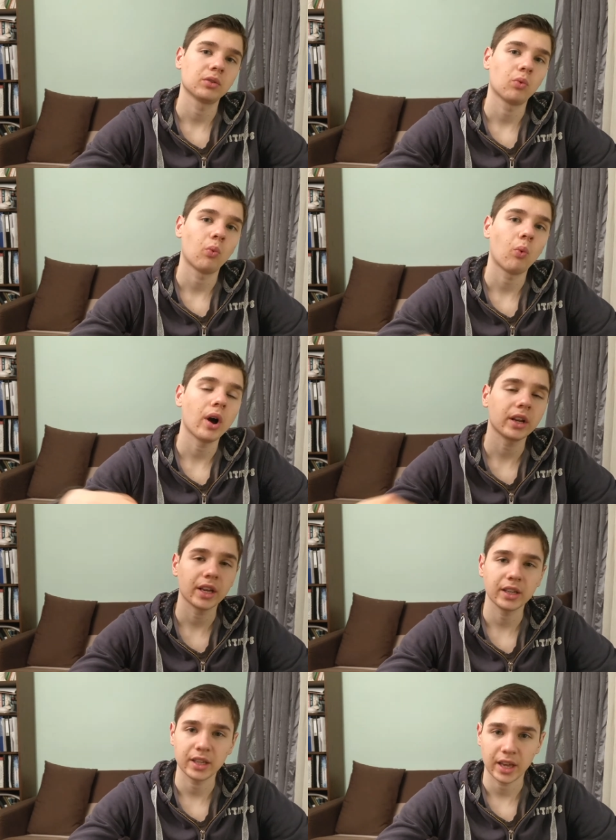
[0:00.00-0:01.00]
one
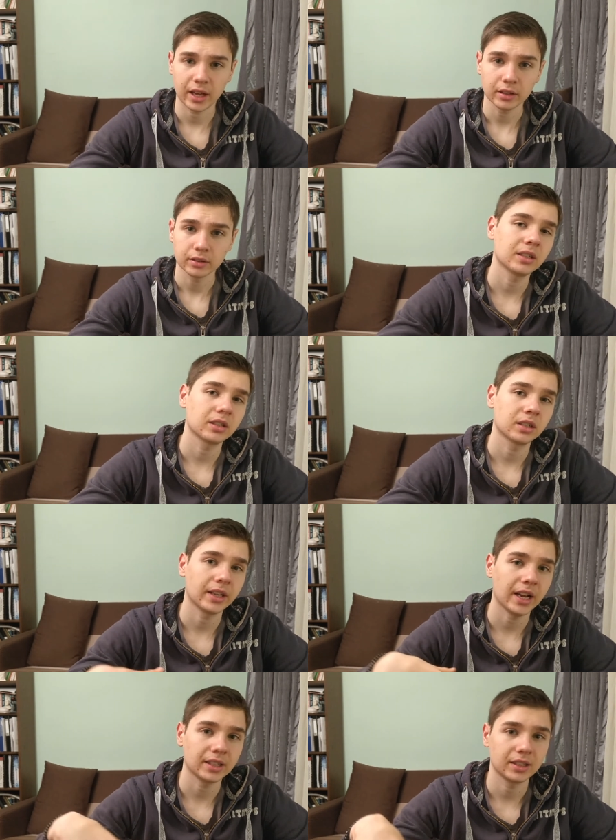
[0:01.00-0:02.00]
idea, the
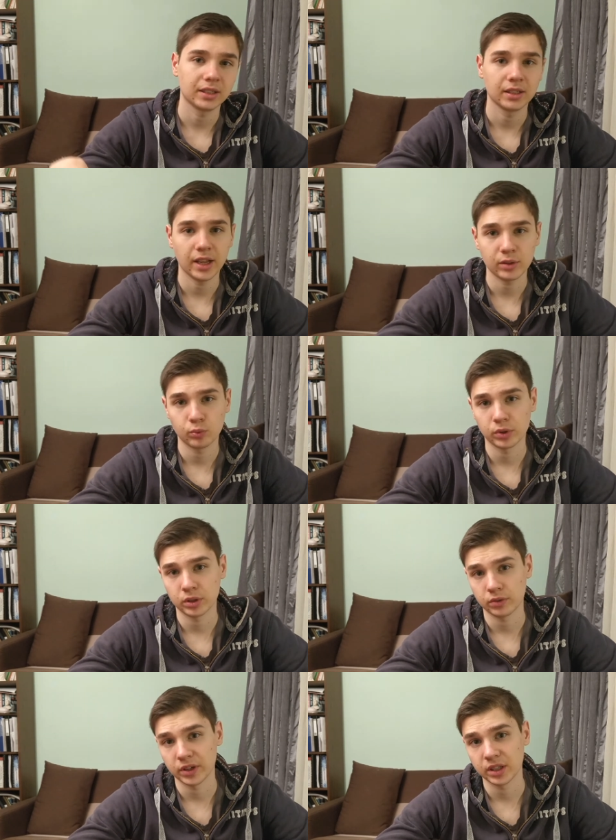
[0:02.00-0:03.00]
interconnected network
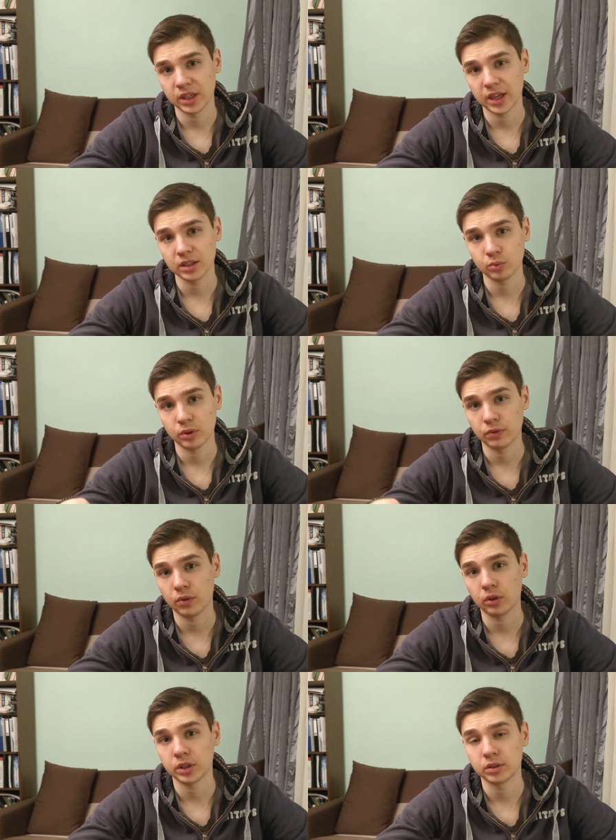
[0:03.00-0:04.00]
of ideas will
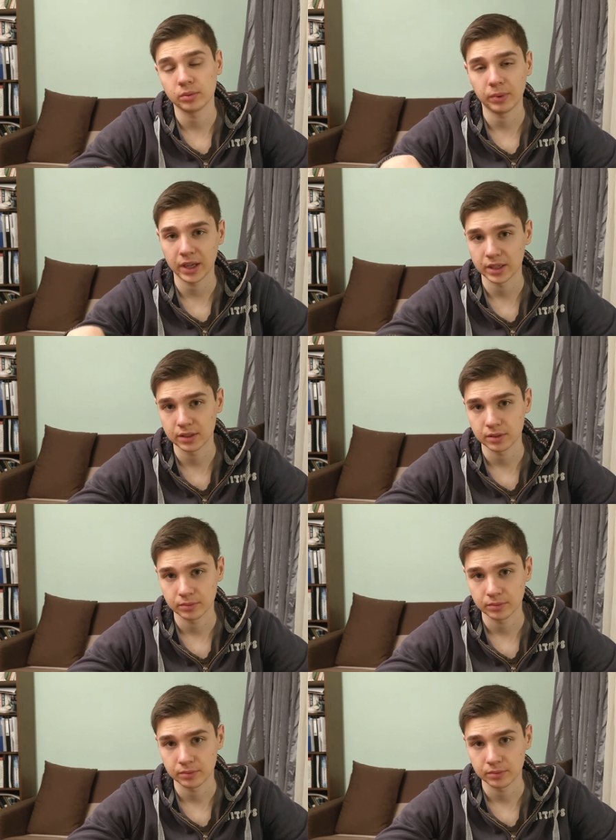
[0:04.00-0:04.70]
fall into place.